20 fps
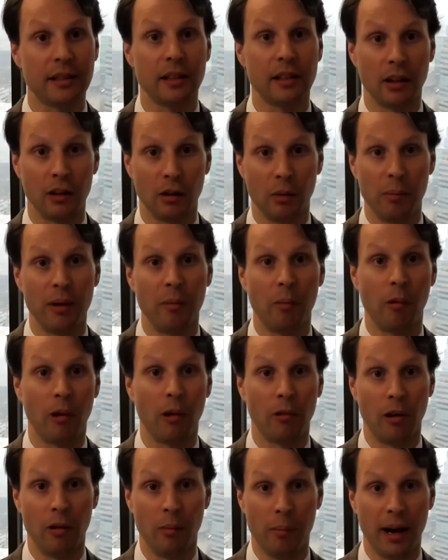it's a little bit
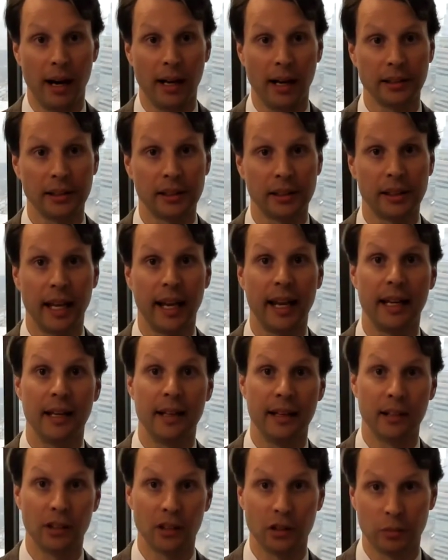more robust
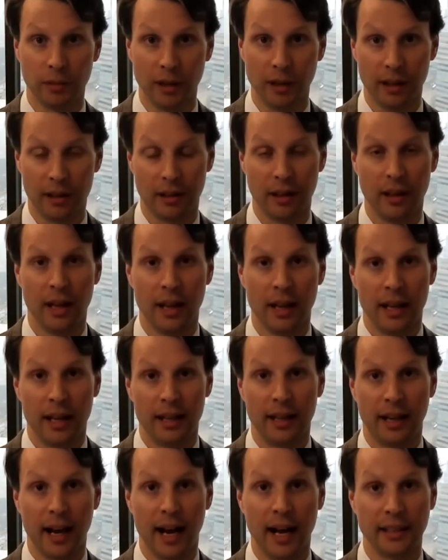and deals with
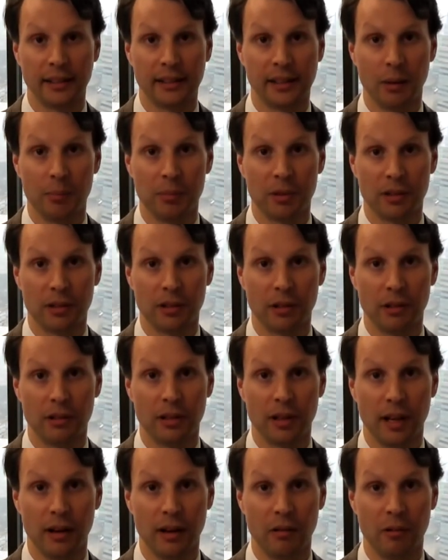the concepts
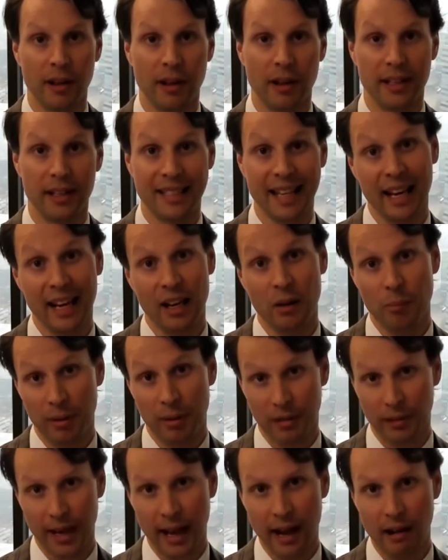associated with the tenant
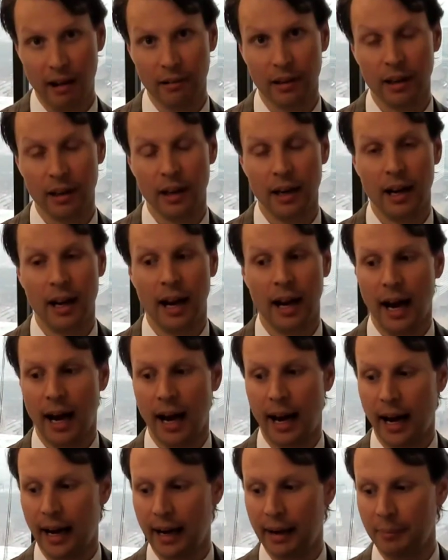build out.
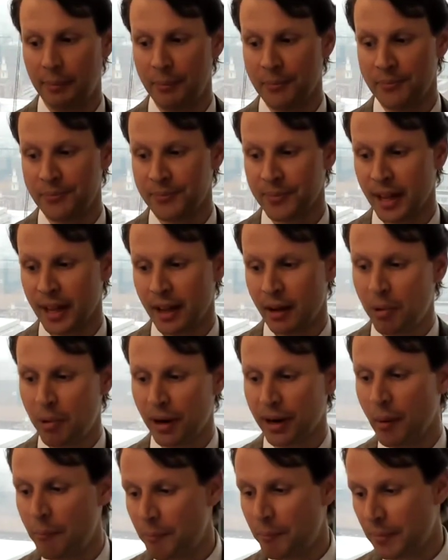
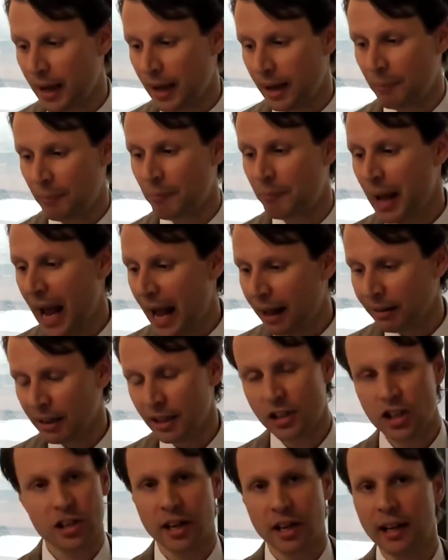But a
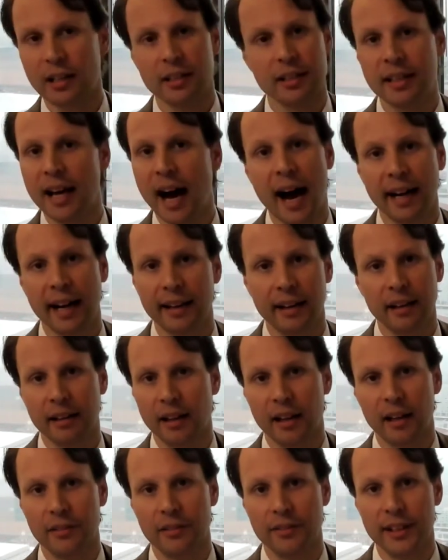balance sheet is not in the
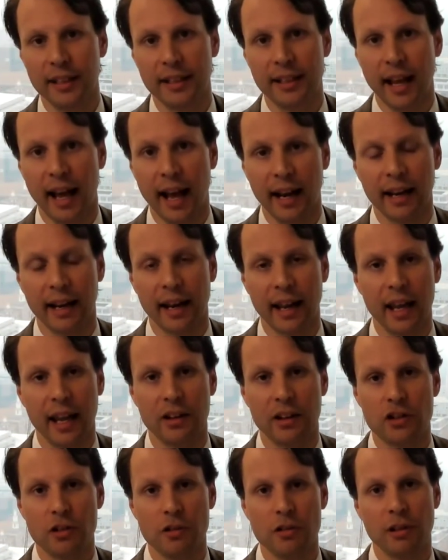letter of intent.
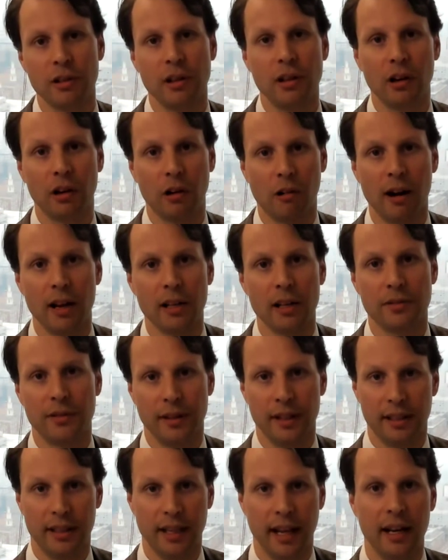It's usually a request
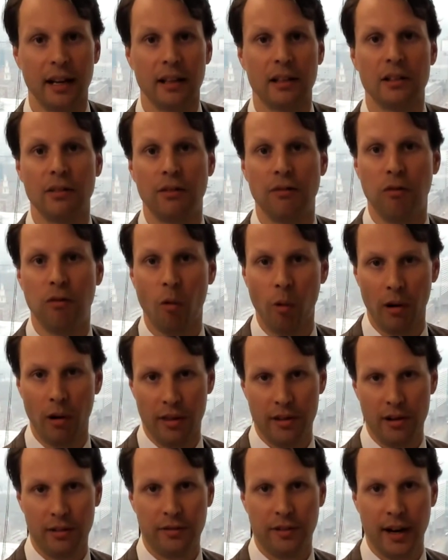for the tenant to
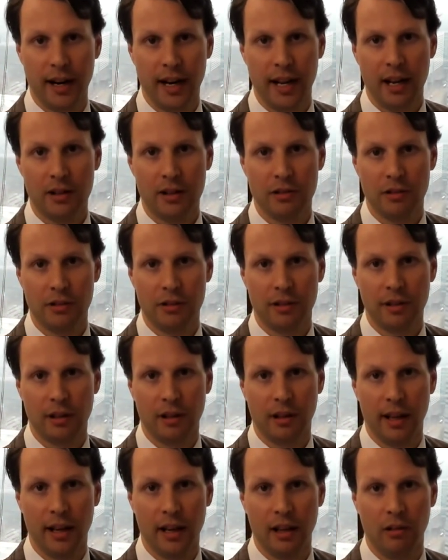forward their financials to
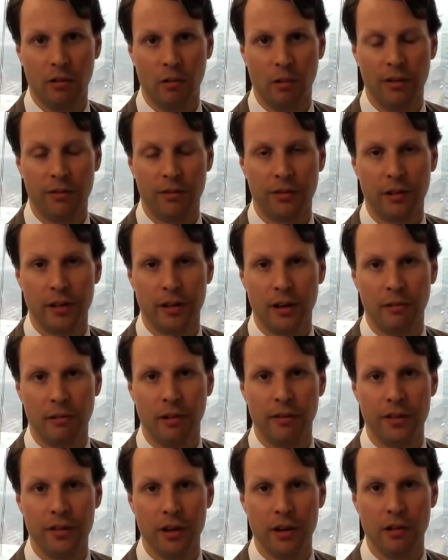the landlord for their
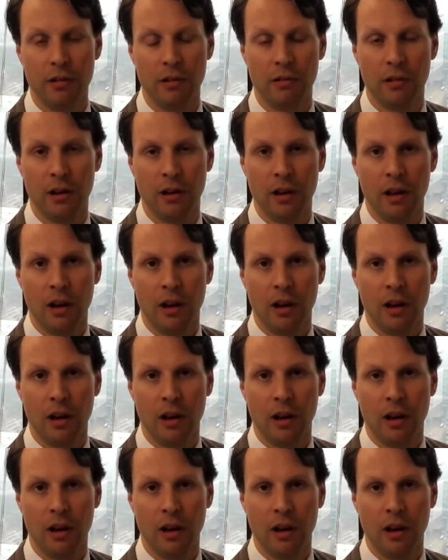review